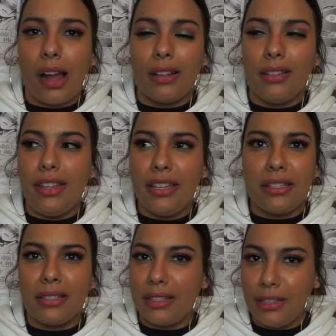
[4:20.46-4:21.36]

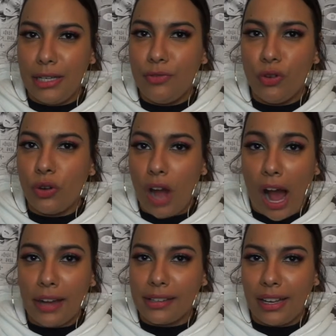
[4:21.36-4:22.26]
this evil
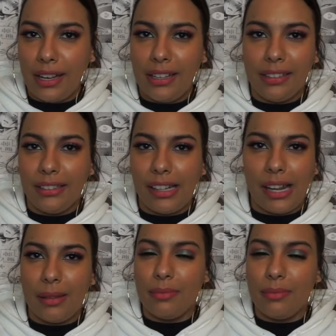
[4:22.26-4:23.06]
god king named